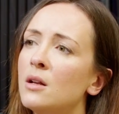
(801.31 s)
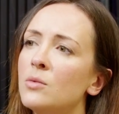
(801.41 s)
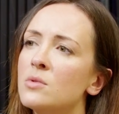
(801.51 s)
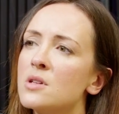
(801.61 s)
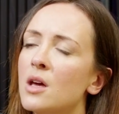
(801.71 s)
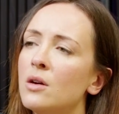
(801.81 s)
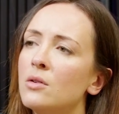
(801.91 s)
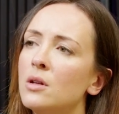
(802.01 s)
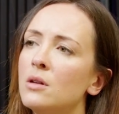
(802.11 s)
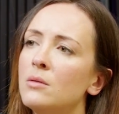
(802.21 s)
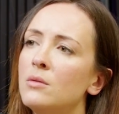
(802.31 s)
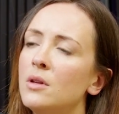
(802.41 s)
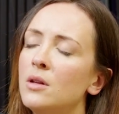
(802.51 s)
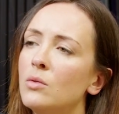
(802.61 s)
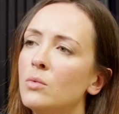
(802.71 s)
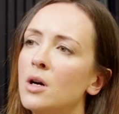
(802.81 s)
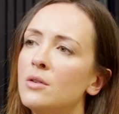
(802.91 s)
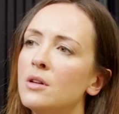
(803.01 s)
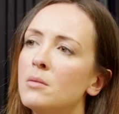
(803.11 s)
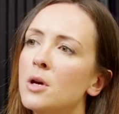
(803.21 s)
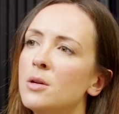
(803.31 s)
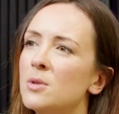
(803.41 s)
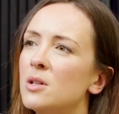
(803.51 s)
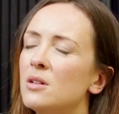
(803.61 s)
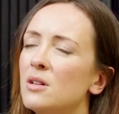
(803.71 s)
like, what's going on in the world at the moment?